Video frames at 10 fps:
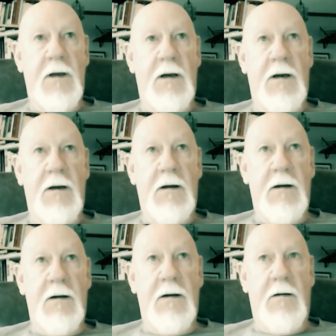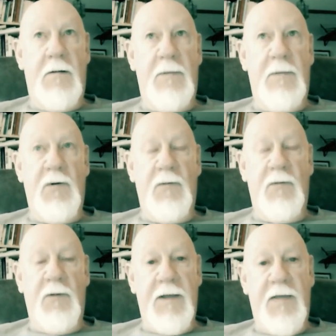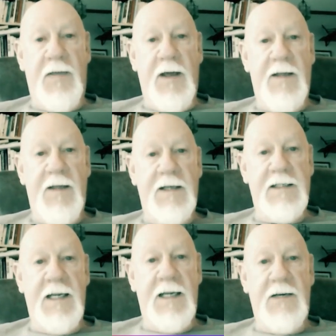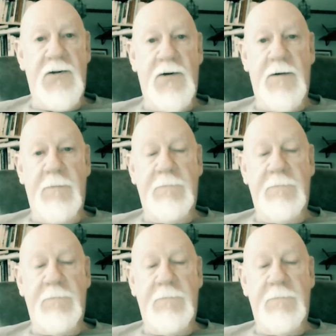are born with, that's nature.